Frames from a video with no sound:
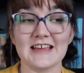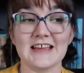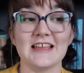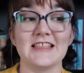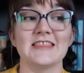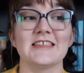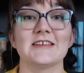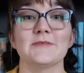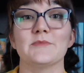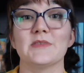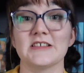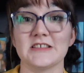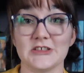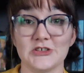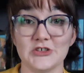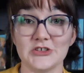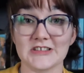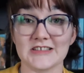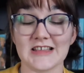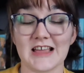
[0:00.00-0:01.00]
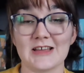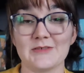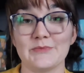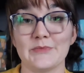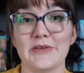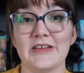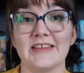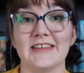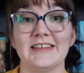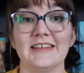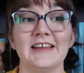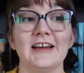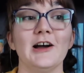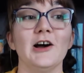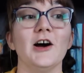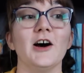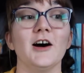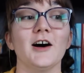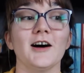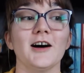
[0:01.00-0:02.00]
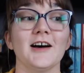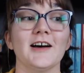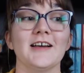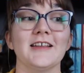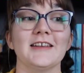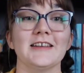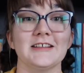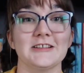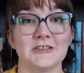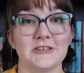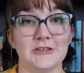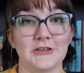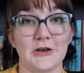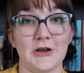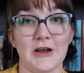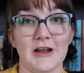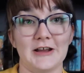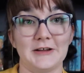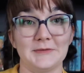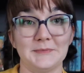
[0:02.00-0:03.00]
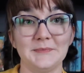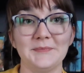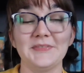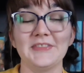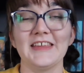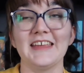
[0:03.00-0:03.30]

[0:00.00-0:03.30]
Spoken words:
and then messages Simon on Instagram.